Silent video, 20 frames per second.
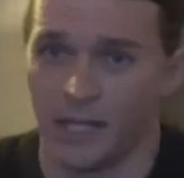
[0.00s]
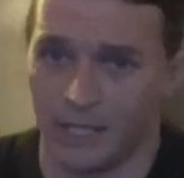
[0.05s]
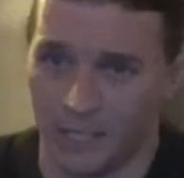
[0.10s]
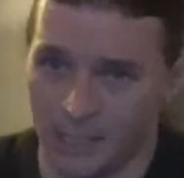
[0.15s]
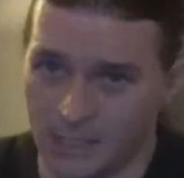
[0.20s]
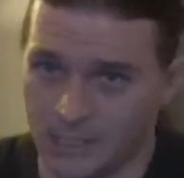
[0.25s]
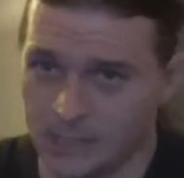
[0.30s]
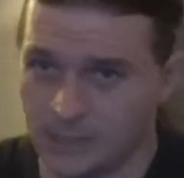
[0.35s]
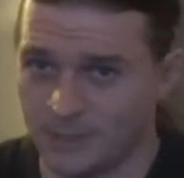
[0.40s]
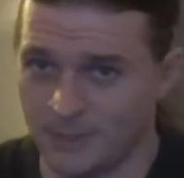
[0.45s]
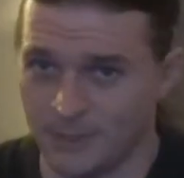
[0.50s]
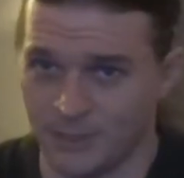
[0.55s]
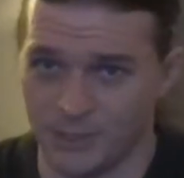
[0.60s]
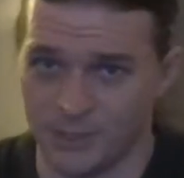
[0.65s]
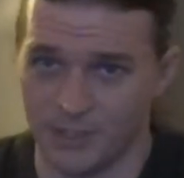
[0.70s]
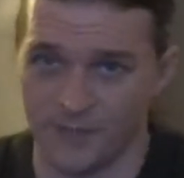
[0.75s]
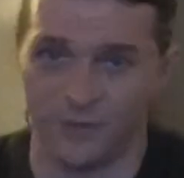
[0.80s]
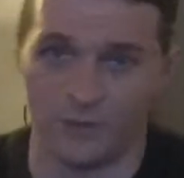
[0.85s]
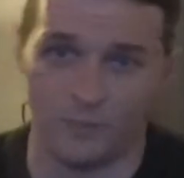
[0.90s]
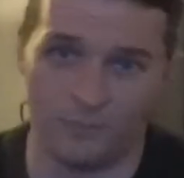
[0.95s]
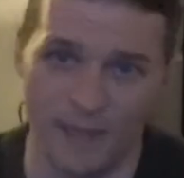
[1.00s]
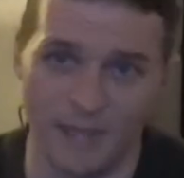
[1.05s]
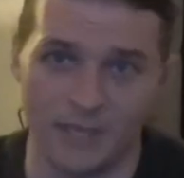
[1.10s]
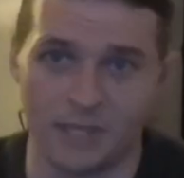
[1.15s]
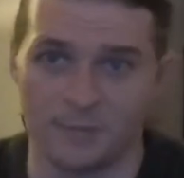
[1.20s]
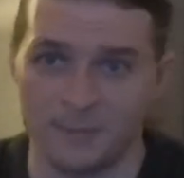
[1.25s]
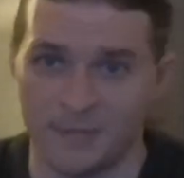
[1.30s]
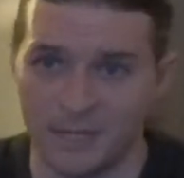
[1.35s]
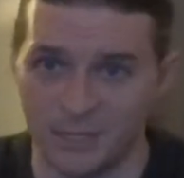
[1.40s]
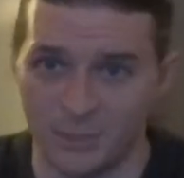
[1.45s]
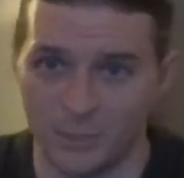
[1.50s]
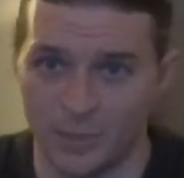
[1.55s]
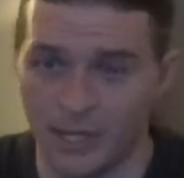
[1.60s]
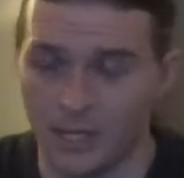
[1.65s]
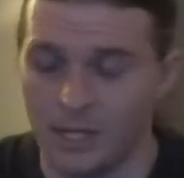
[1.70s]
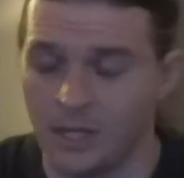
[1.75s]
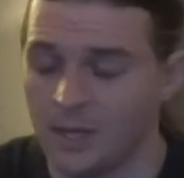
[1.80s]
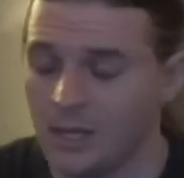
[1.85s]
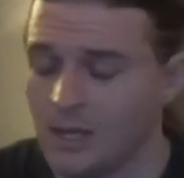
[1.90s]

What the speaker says: especially if you bait them into it.